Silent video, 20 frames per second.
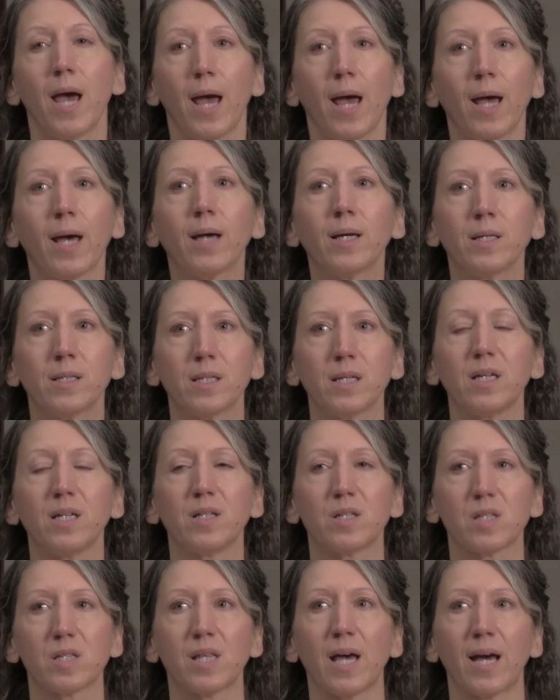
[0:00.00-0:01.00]
And
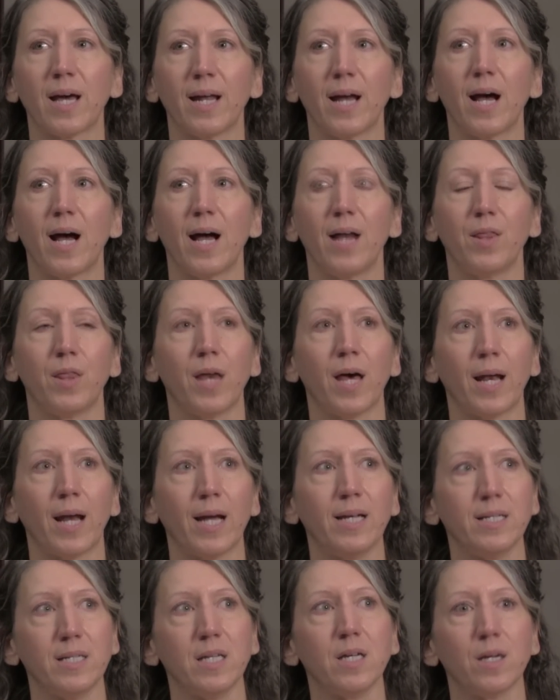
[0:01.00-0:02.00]
it's that
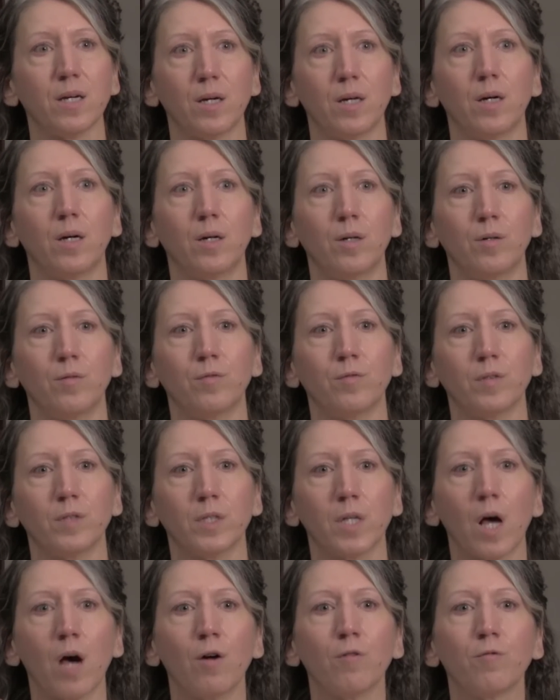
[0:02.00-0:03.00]
idea of
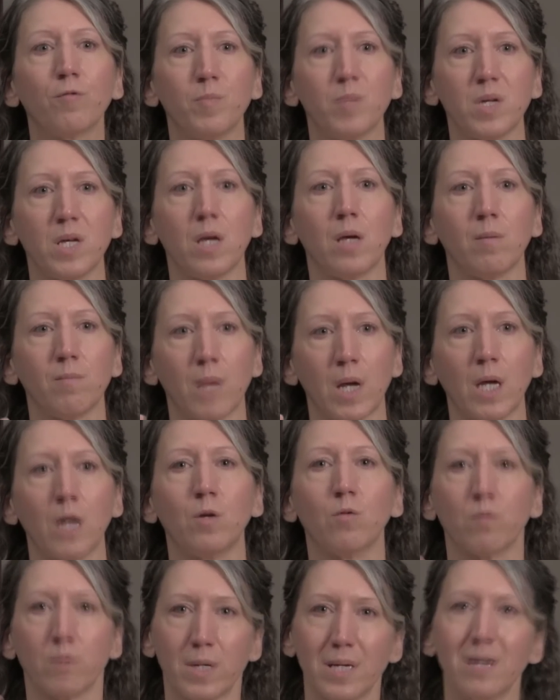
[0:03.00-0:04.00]
love being
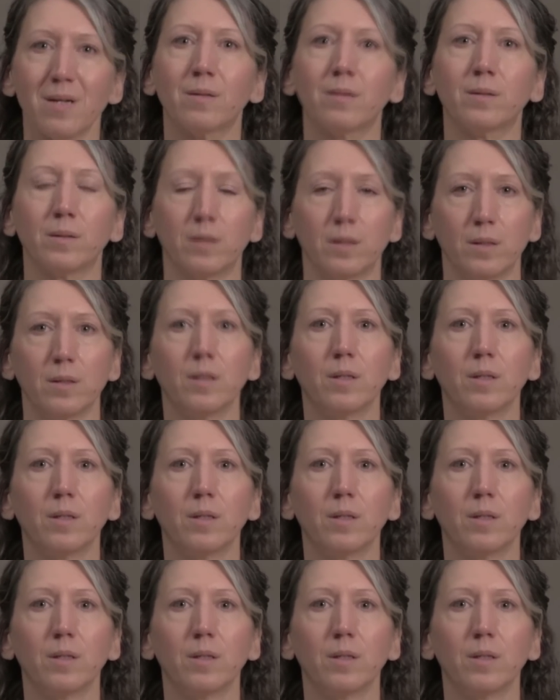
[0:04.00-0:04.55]
made real,